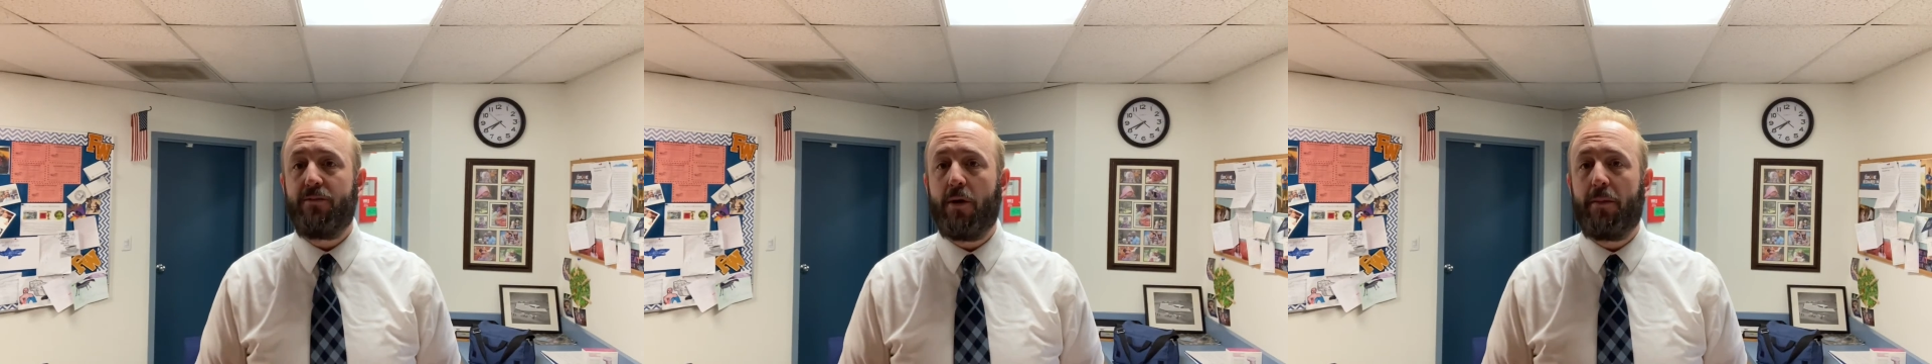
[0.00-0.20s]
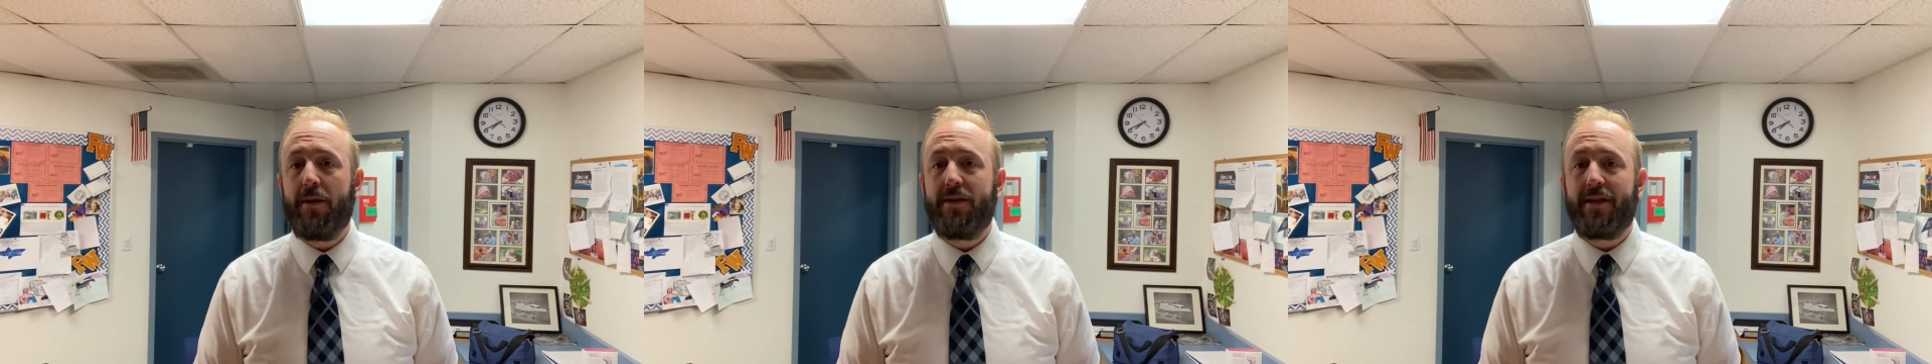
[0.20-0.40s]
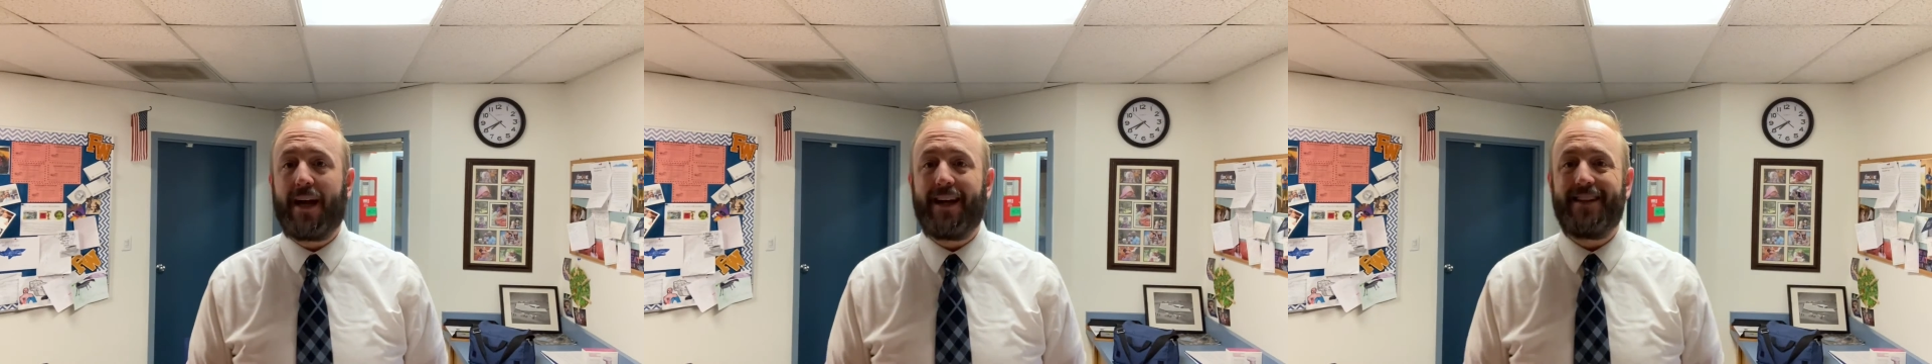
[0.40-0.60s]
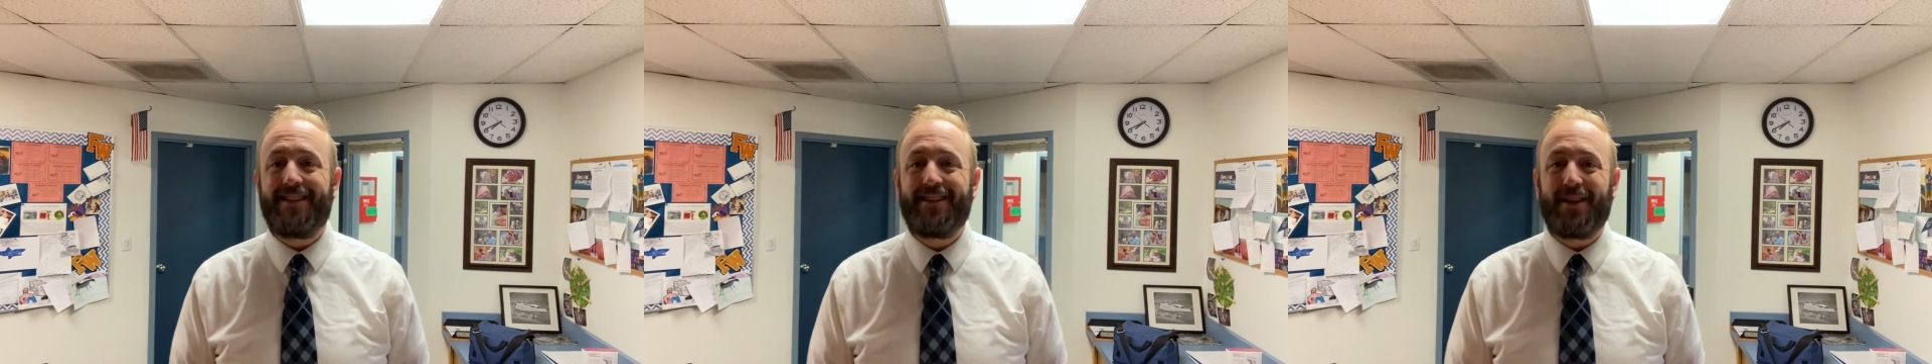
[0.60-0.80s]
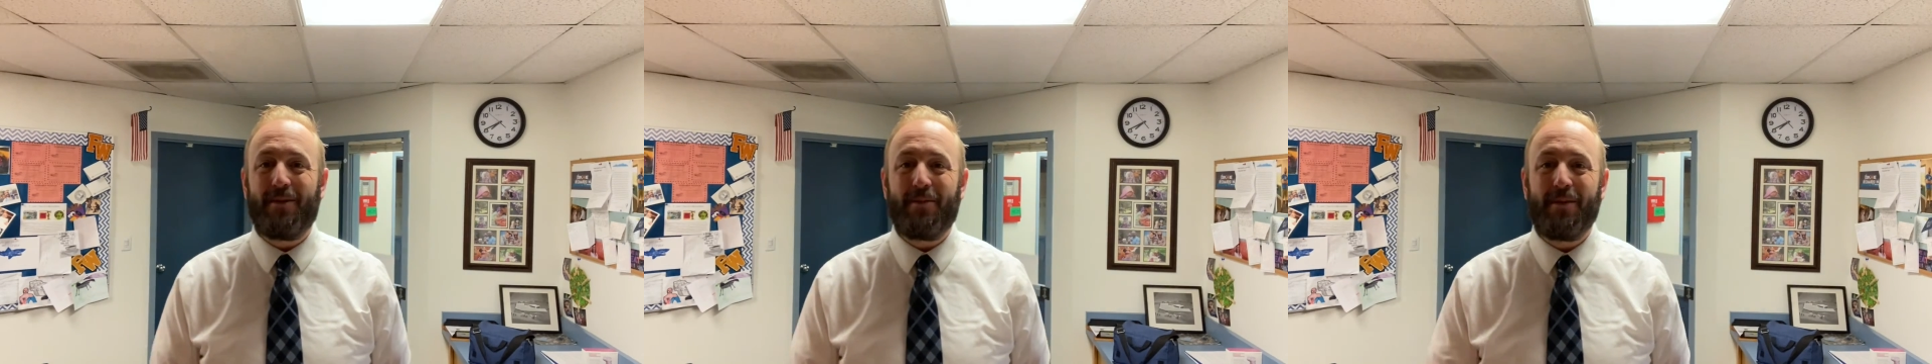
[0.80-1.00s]
moment of silence,
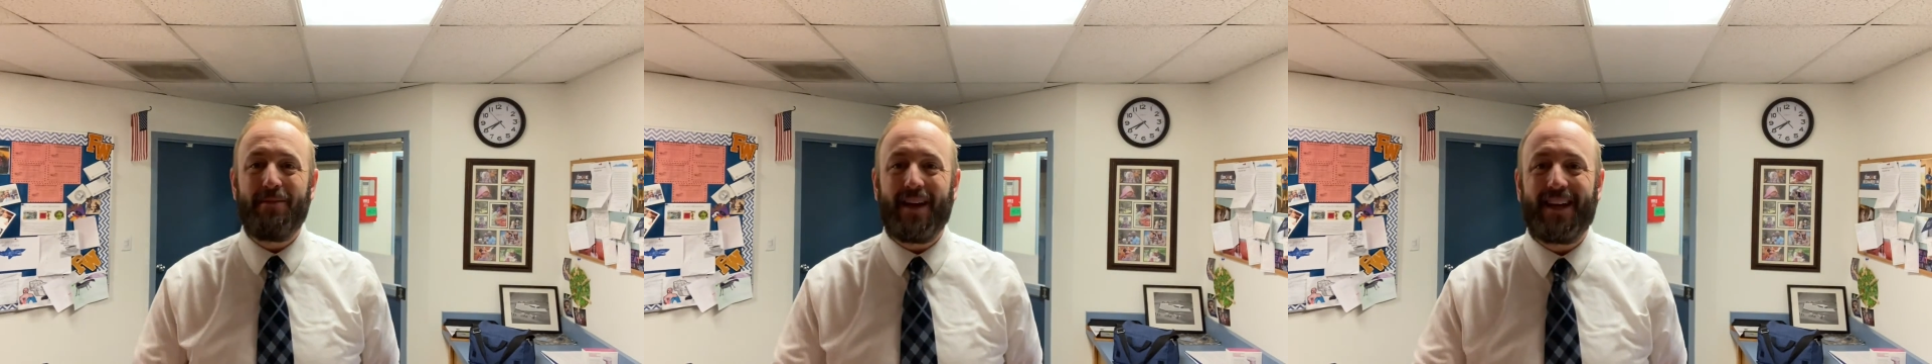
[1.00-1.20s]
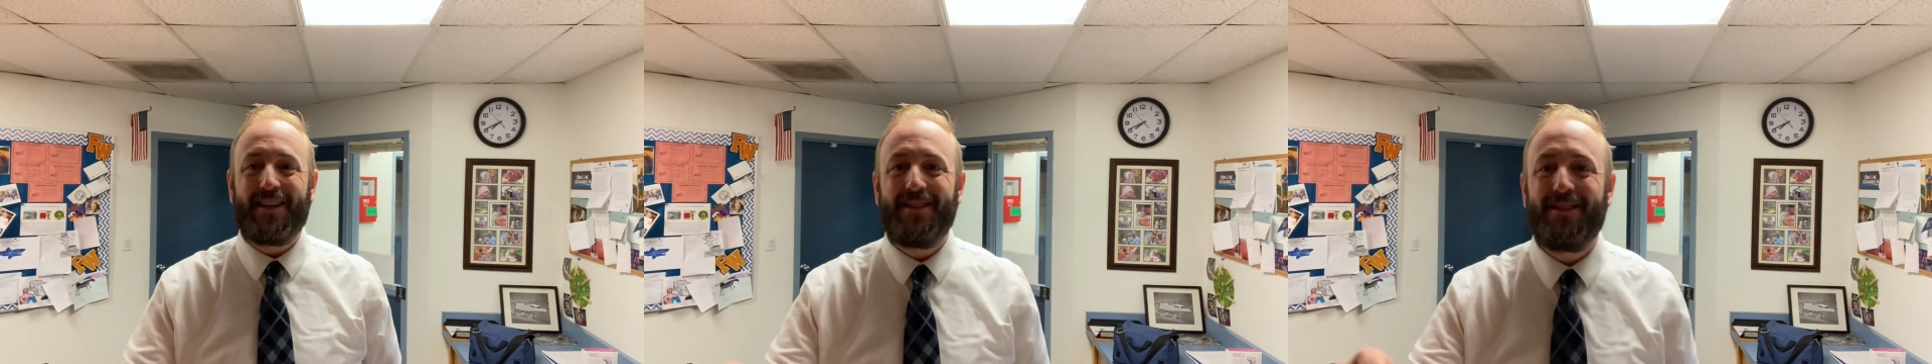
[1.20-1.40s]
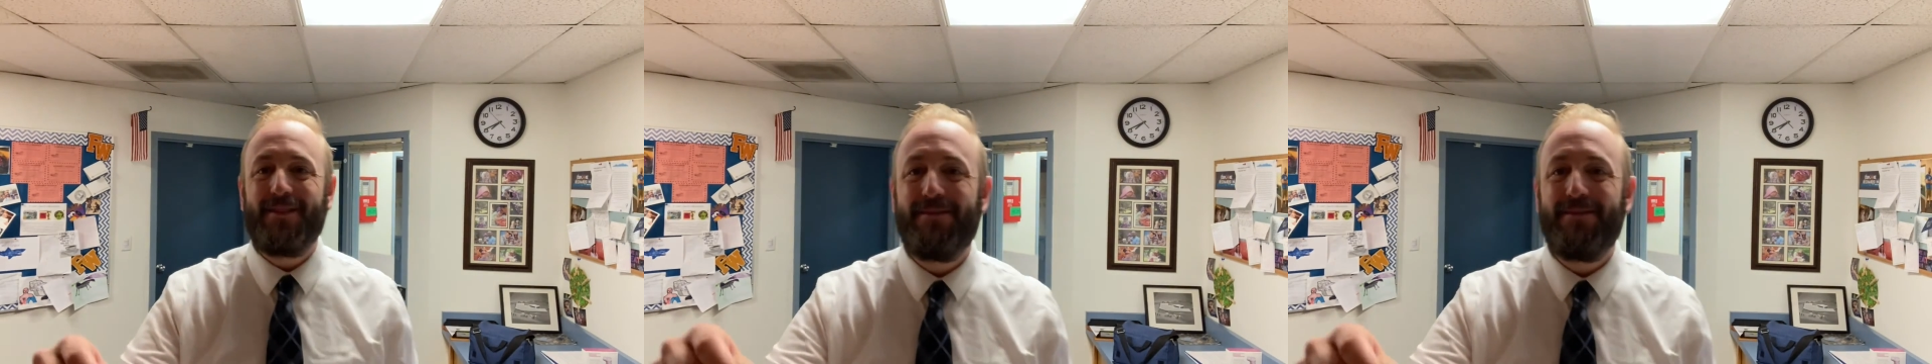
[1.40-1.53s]
coming up next.